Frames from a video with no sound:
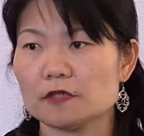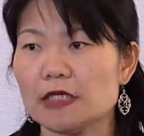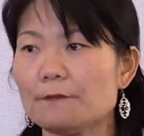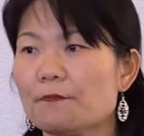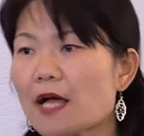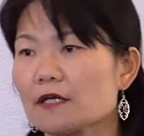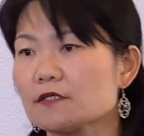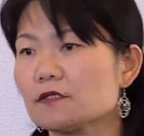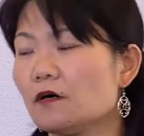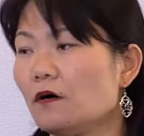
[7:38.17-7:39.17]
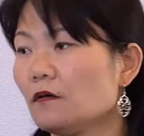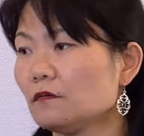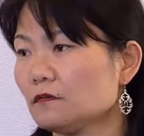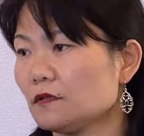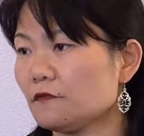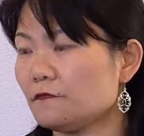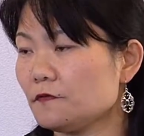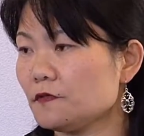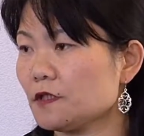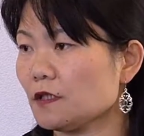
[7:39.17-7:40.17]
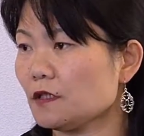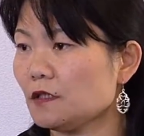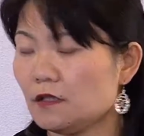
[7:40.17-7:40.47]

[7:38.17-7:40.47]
impacts on the future